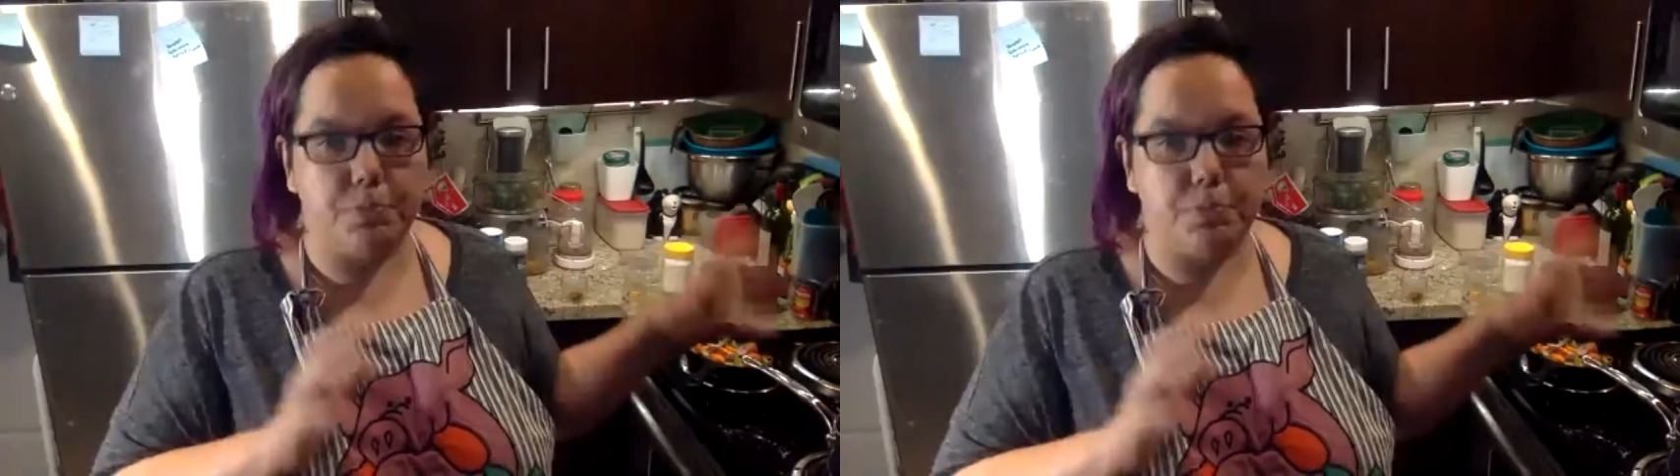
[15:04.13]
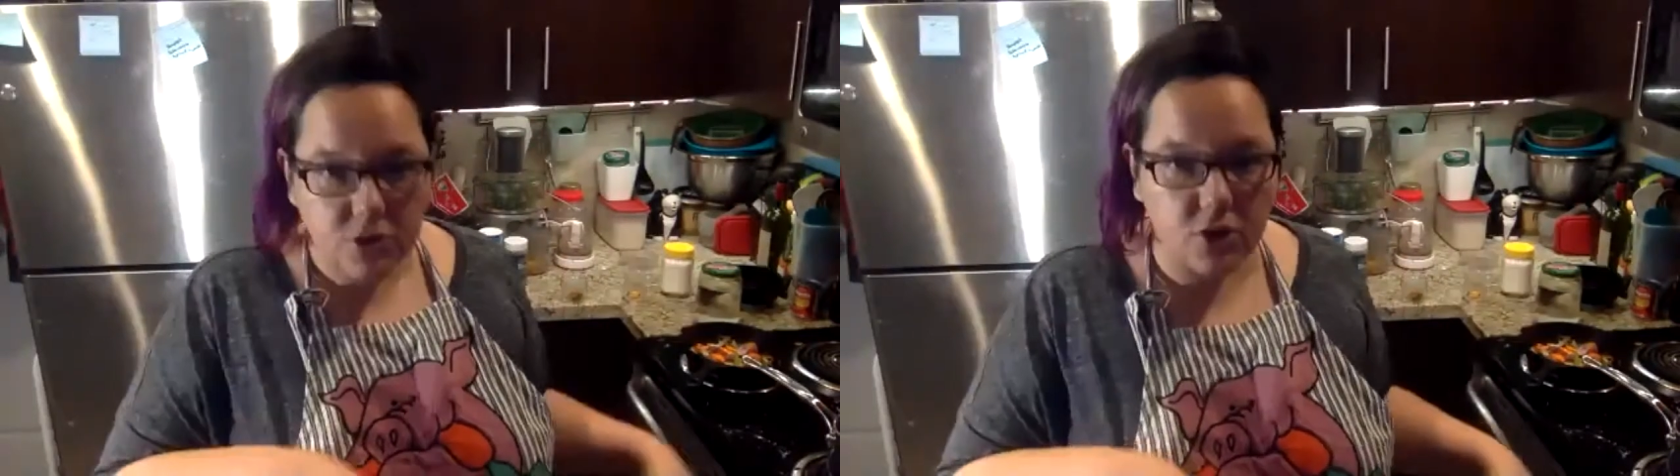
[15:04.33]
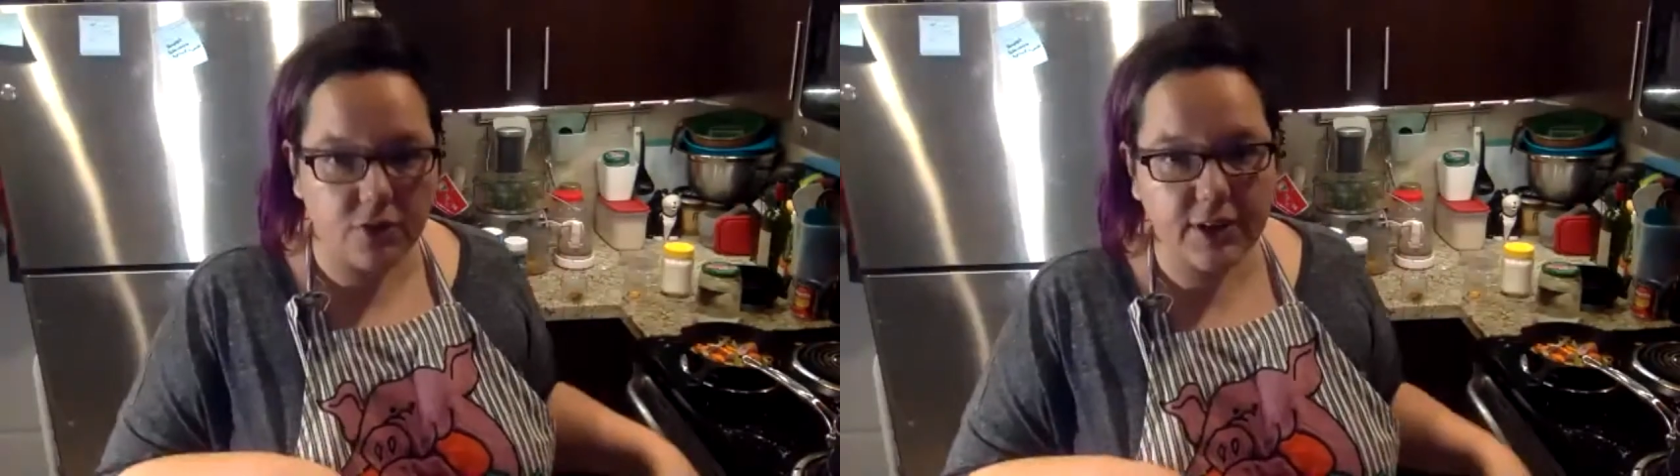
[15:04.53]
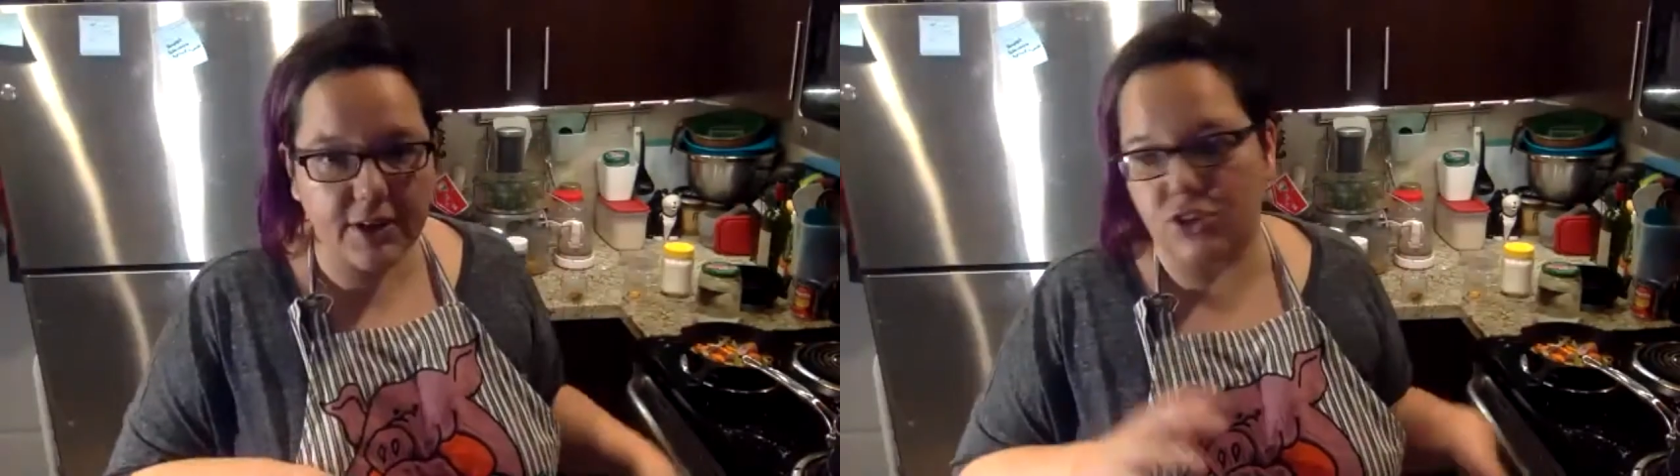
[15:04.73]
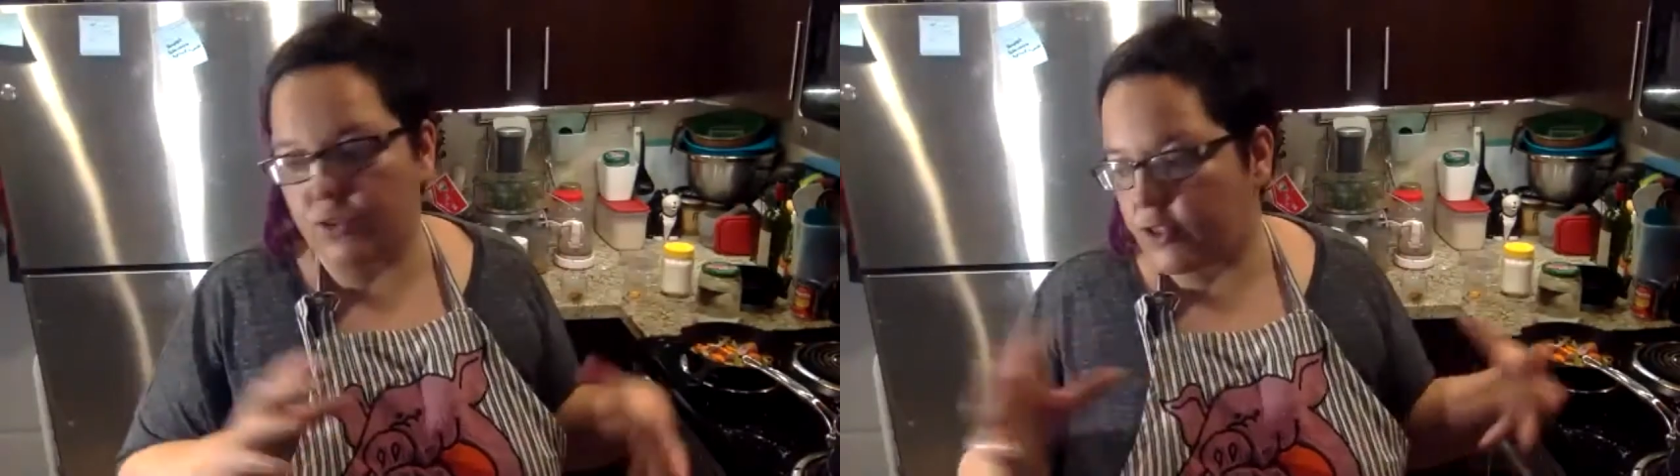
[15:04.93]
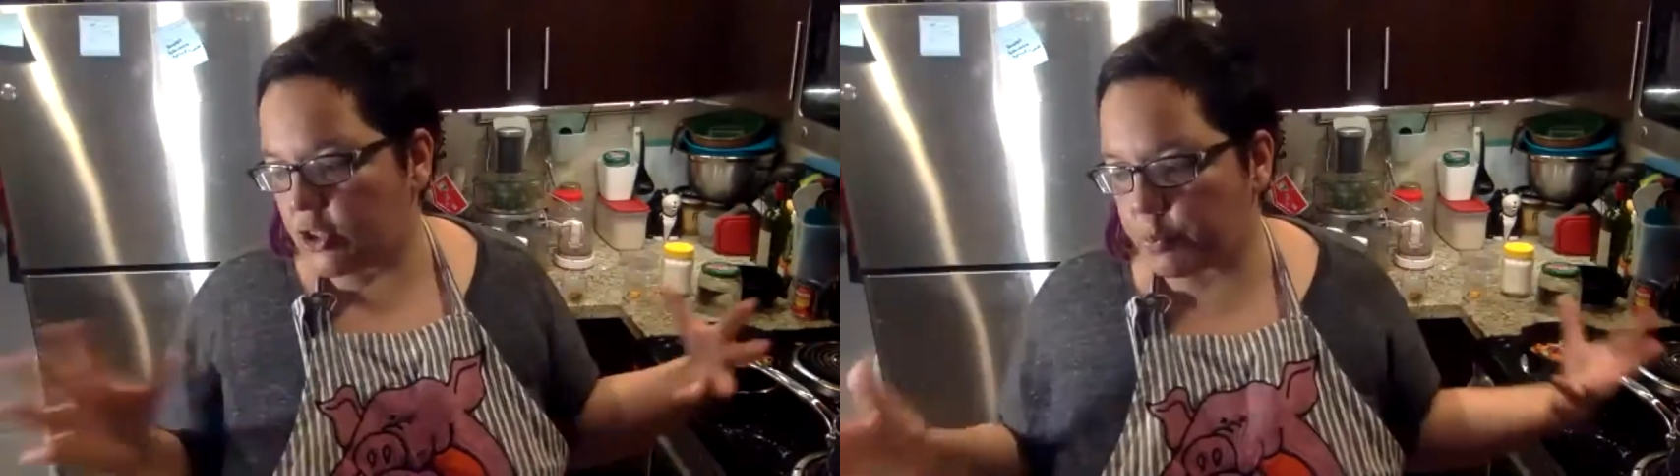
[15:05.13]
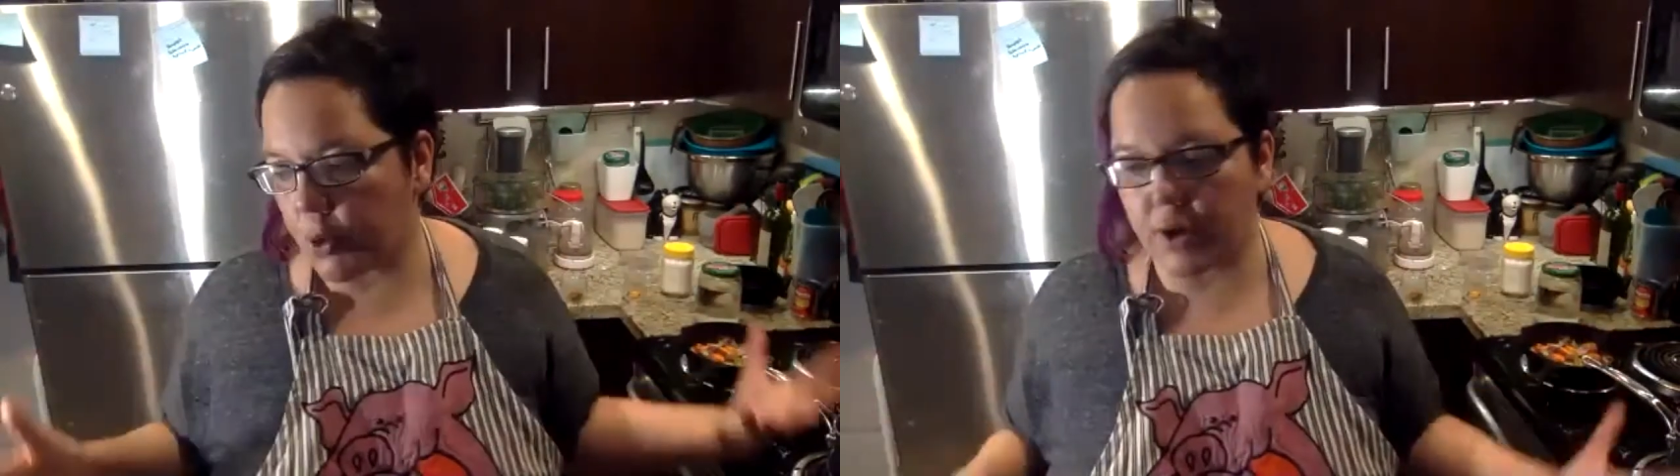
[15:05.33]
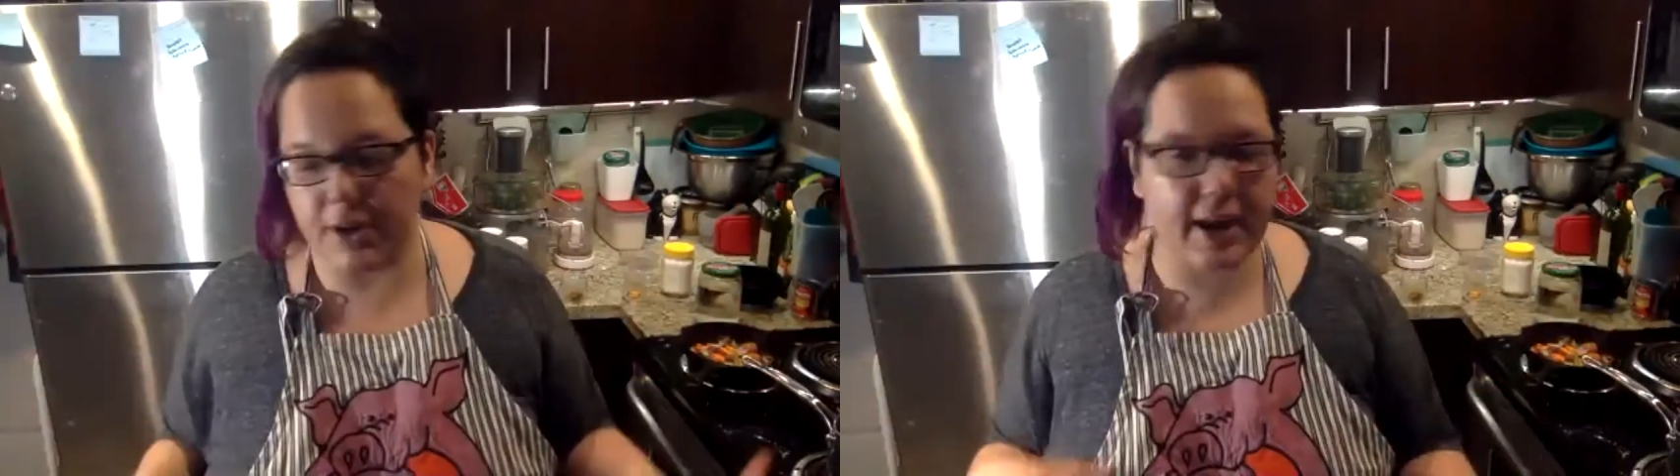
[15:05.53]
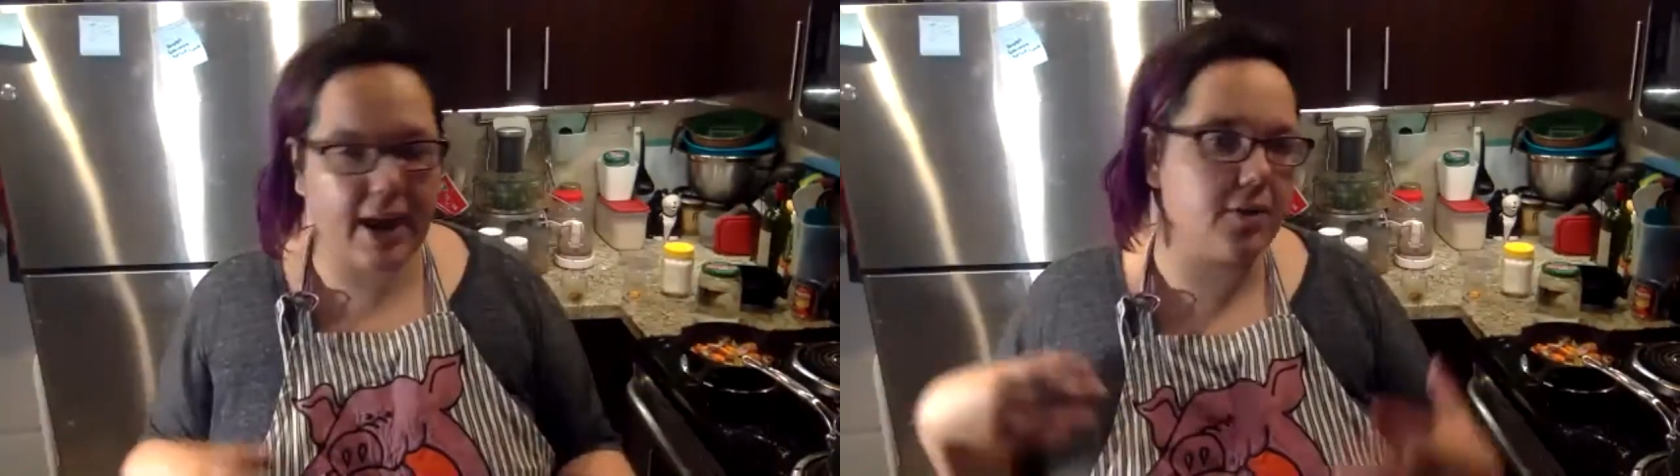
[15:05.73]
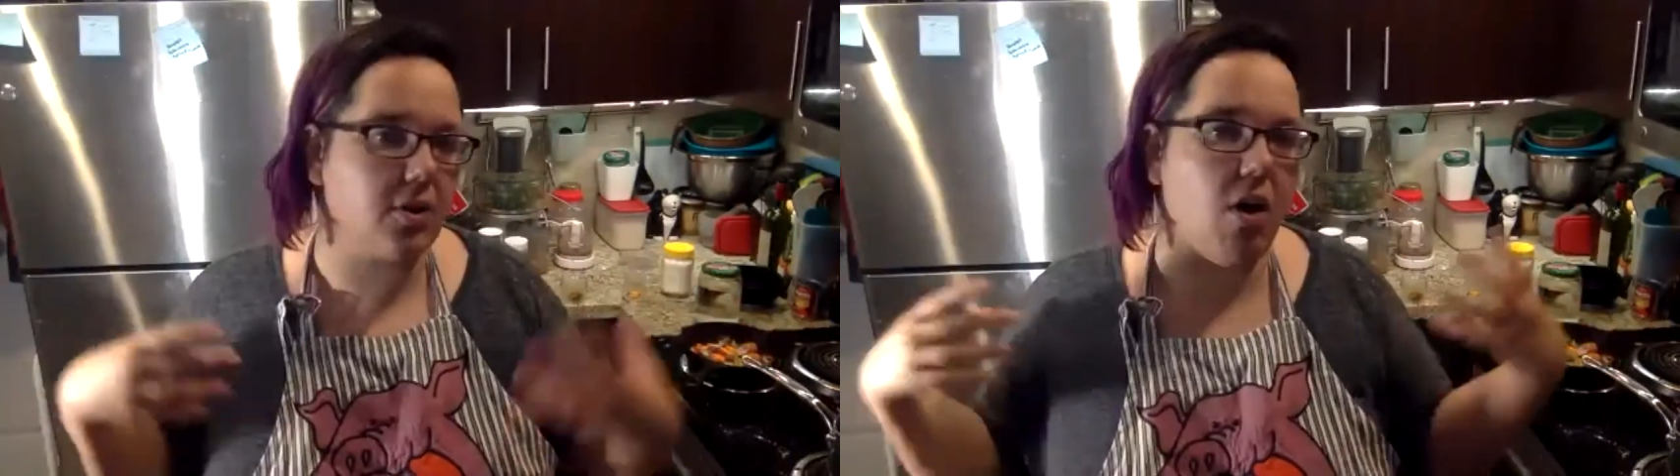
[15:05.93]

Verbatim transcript: preserving because you've just broken down